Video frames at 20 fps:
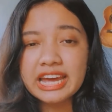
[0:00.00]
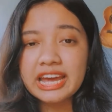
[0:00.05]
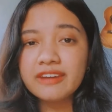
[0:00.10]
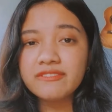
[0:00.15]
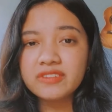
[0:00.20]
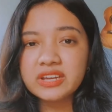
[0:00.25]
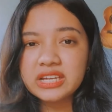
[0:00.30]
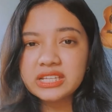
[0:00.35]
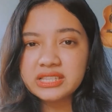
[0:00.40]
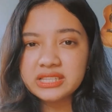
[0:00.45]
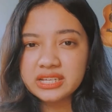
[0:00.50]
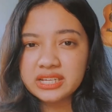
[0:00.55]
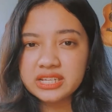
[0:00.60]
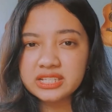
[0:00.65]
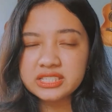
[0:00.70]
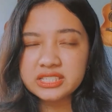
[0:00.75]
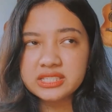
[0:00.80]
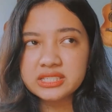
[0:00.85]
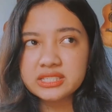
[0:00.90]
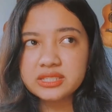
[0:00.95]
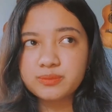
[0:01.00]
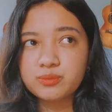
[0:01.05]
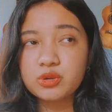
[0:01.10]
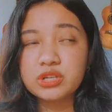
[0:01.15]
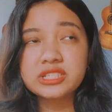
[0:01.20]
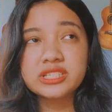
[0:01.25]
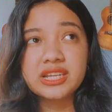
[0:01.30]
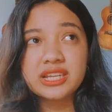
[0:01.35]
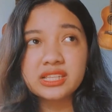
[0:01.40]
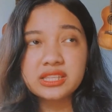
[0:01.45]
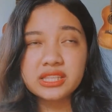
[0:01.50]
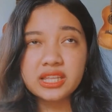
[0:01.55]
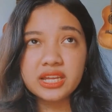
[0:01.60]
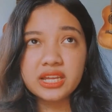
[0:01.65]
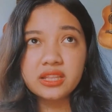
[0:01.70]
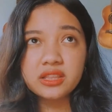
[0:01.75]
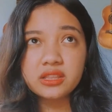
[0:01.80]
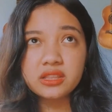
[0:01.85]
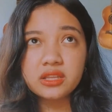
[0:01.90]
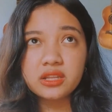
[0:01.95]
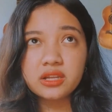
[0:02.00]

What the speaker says: if it is presented